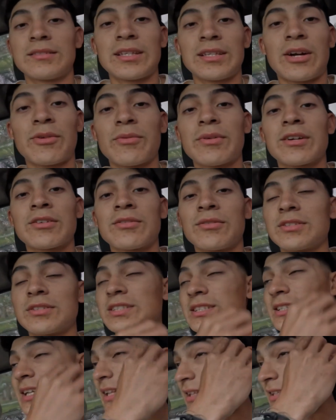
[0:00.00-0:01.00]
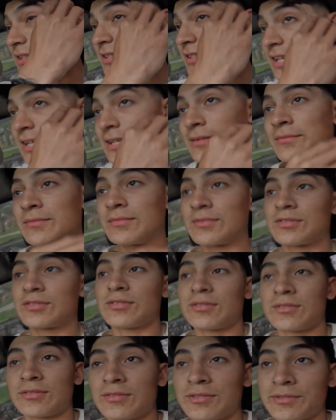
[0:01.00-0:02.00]
Now we are going to Daylon's game.
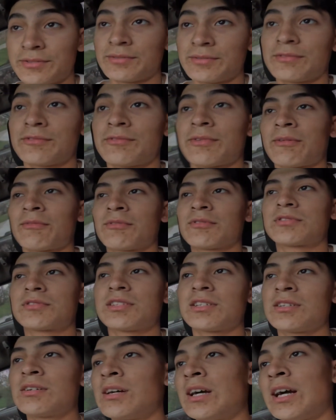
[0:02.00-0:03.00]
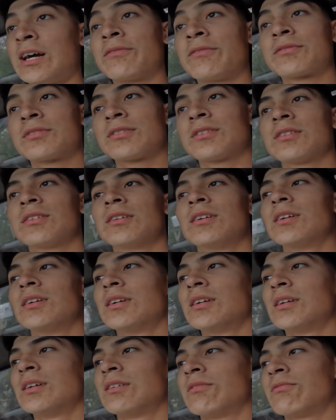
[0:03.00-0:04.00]
So we will see y'all after
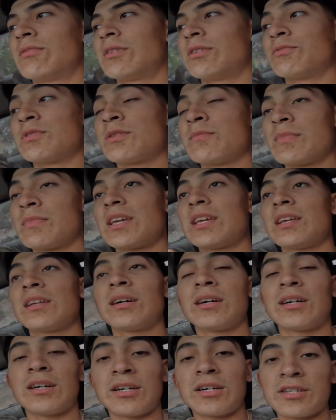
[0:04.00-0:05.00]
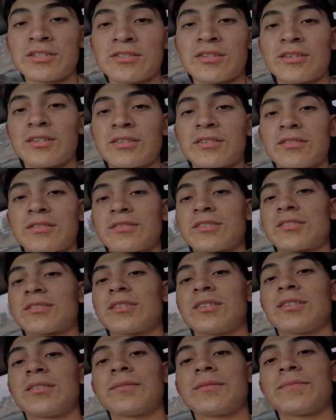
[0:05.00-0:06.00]
when we meet John and
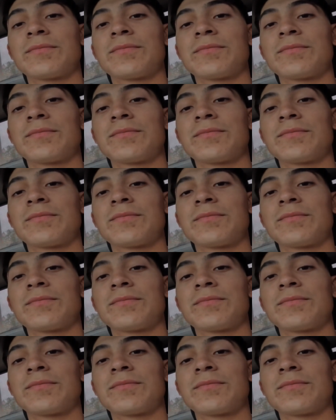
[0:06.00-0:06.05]
Clarissa